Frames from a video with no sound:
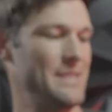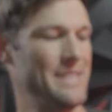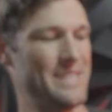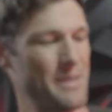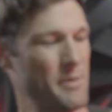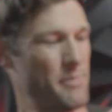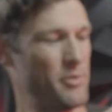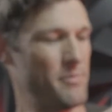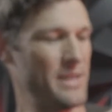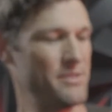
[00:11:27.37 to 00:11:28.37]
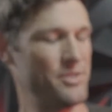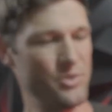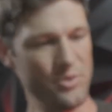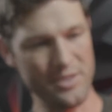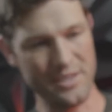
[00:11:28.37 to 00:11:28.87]
anytime I put my
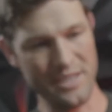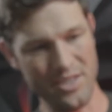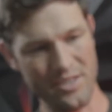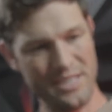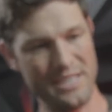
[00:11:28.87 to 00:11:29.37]
shoes in there,